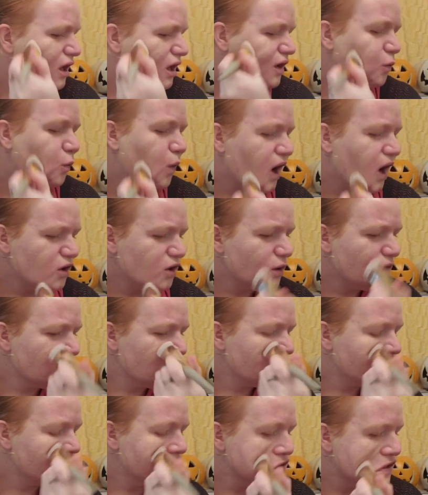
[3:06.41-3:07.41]
Why do I
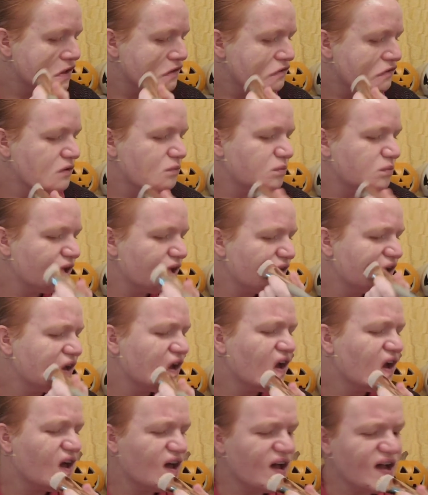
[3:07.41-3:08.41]
need a safety blanket?
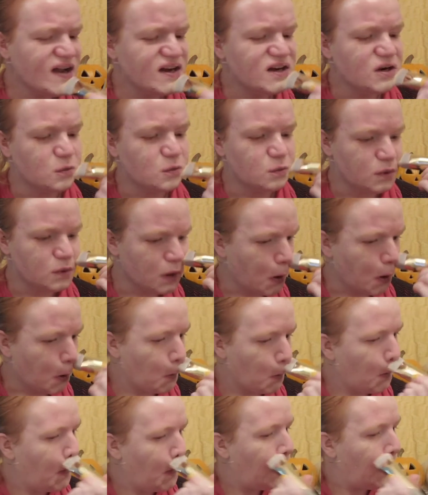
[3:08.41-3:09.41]
I don't
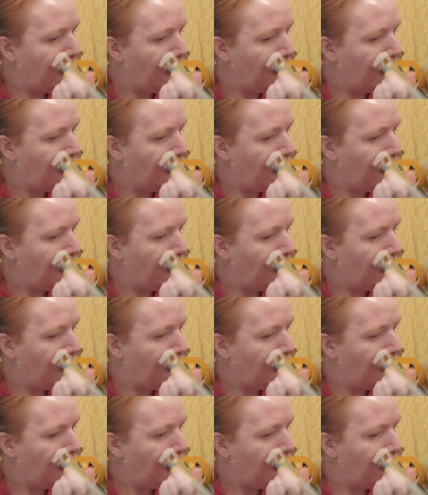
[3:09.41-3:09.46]
know.